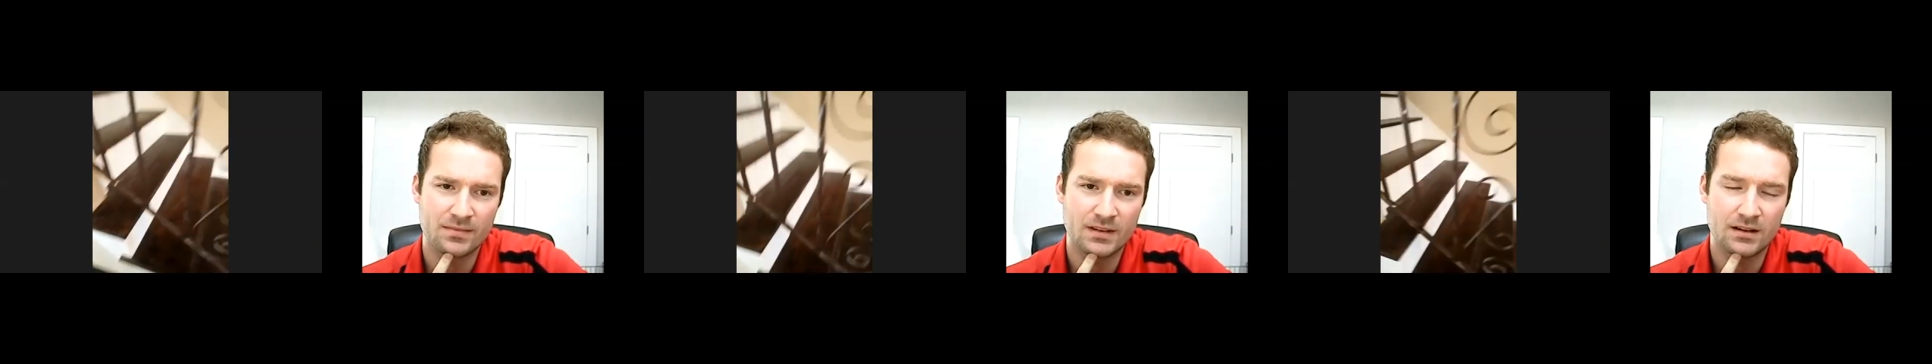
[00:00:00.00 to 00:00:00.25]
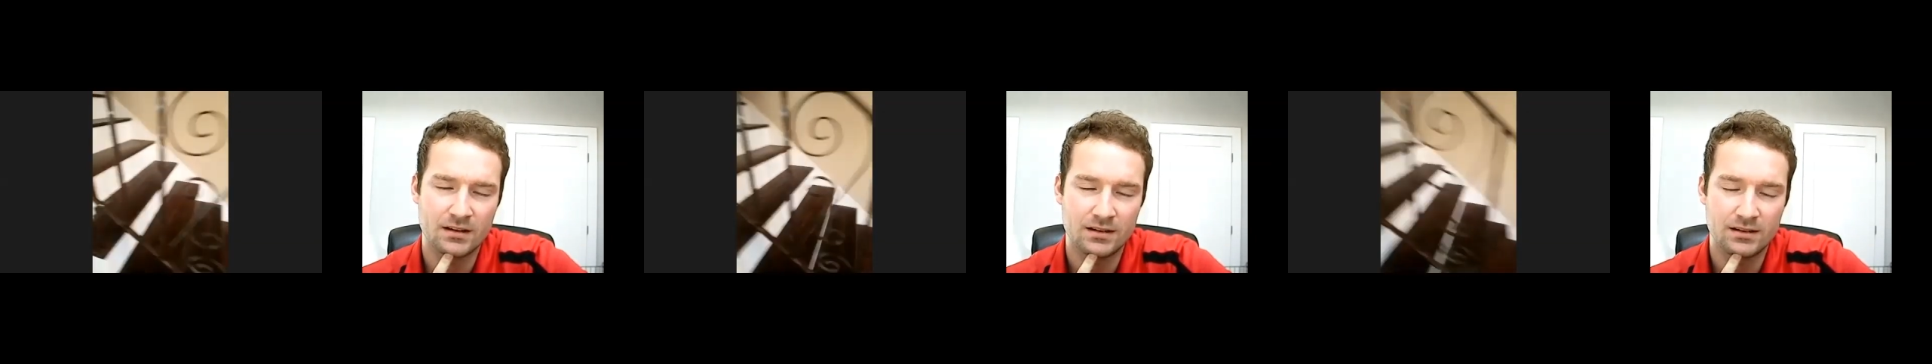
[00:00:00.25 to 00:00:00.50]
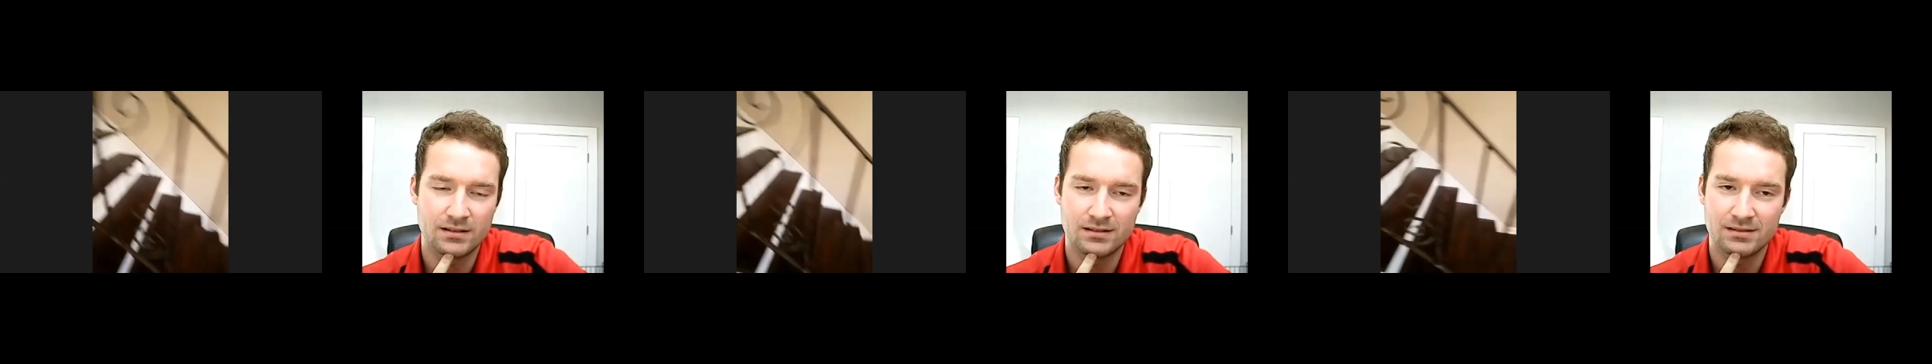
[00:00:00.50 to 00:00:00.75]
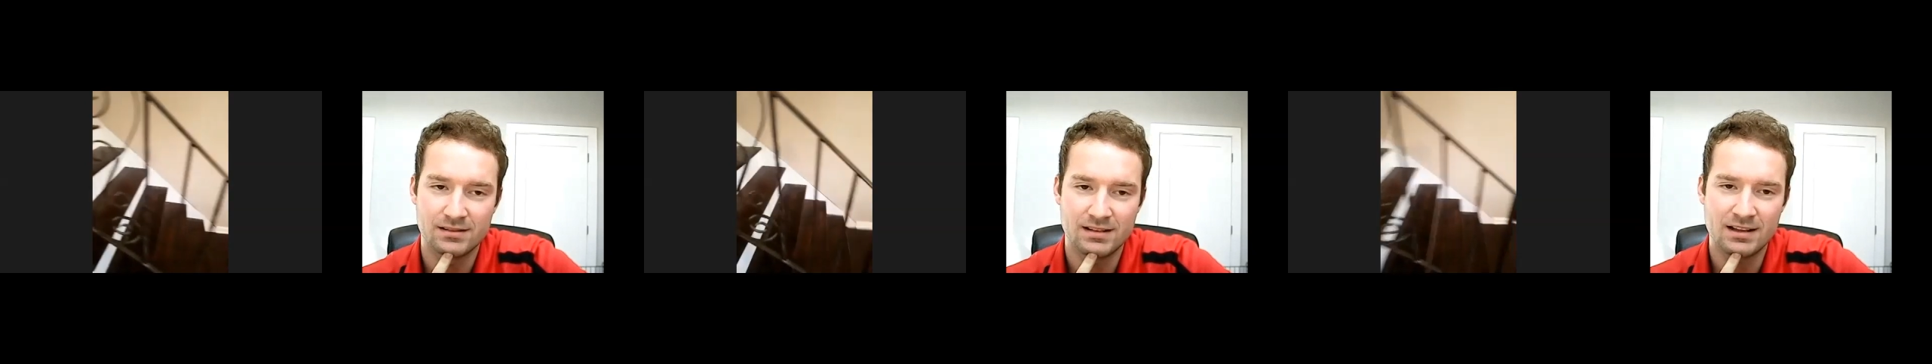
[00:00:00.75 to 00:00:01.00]
How
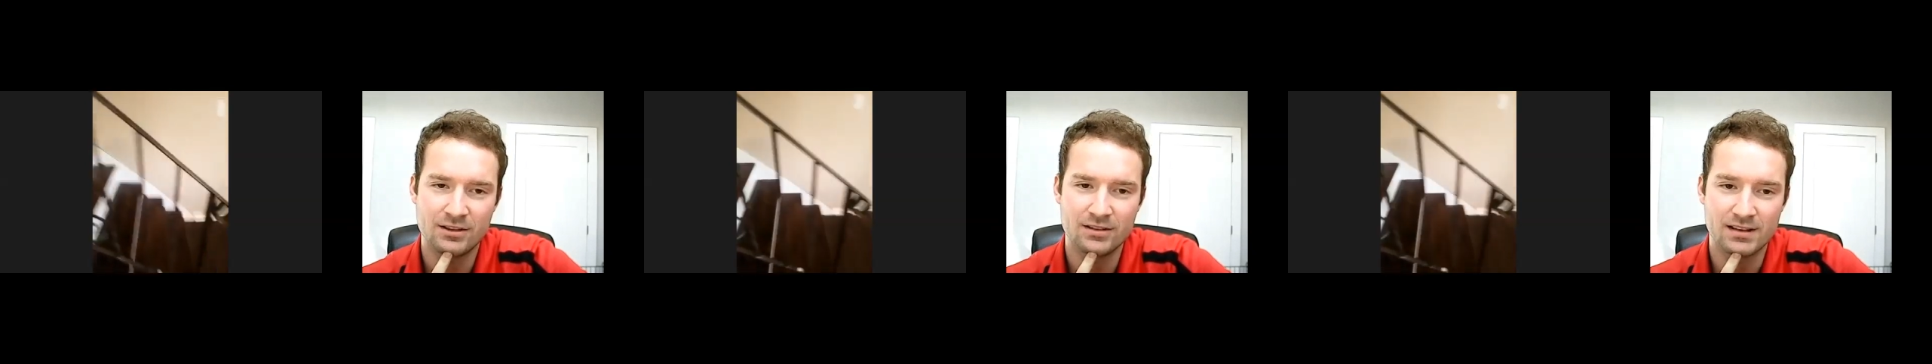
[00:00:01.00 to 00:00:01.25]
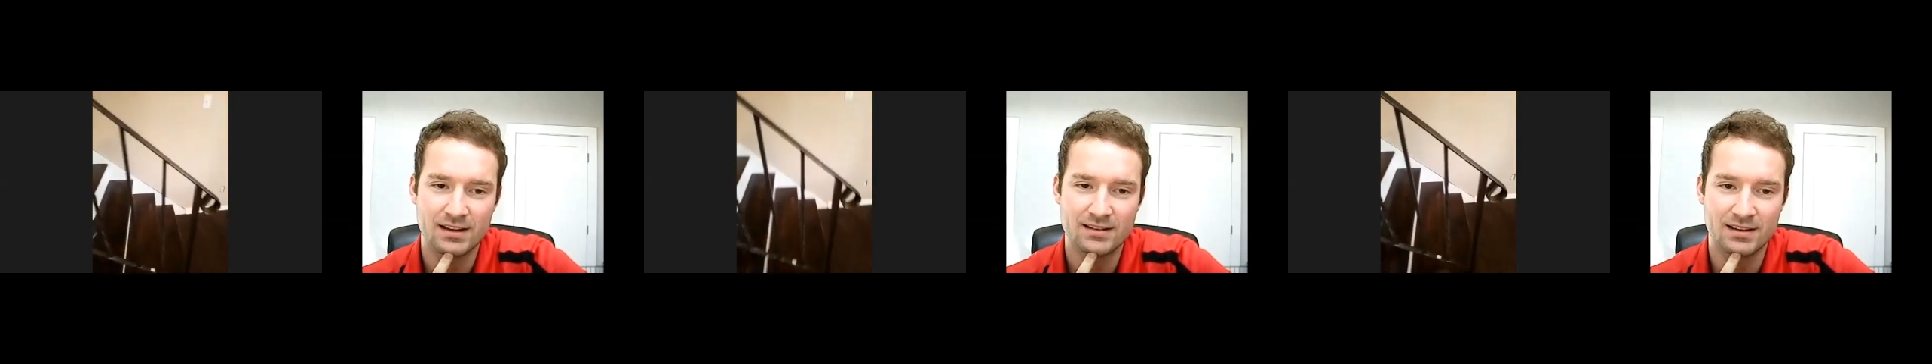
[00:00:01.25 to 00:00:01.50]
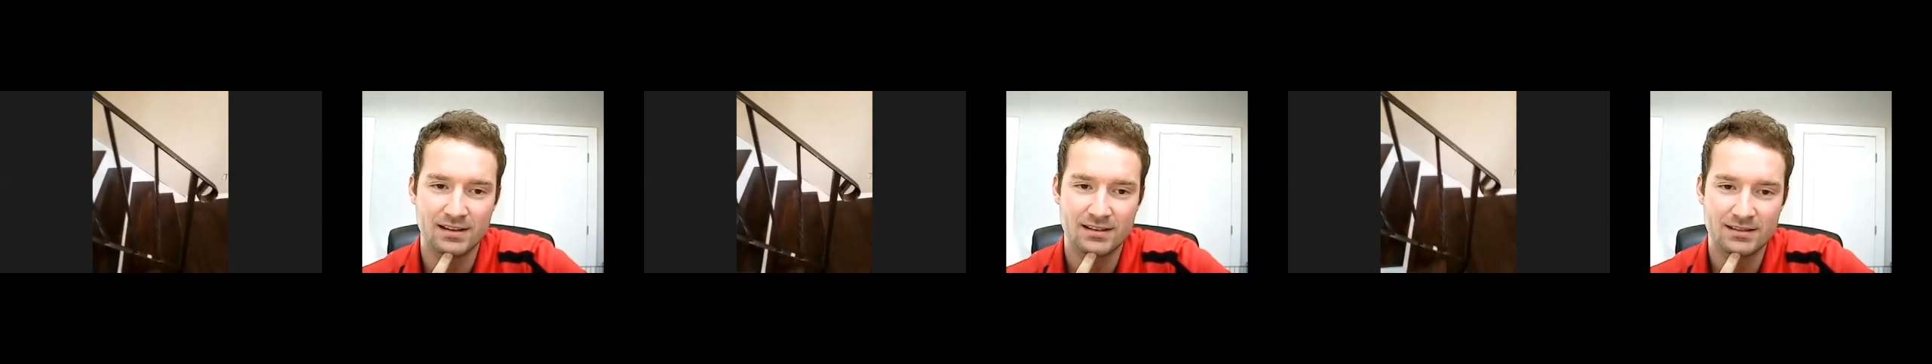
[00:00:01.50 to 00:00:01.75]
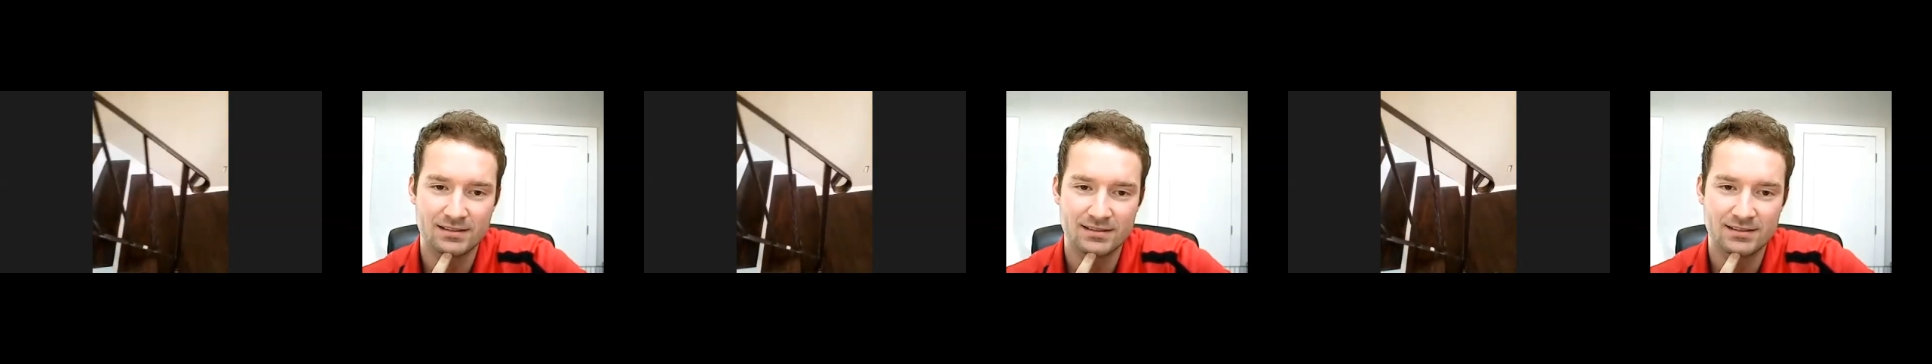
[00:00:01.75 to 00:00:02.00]
long did that take?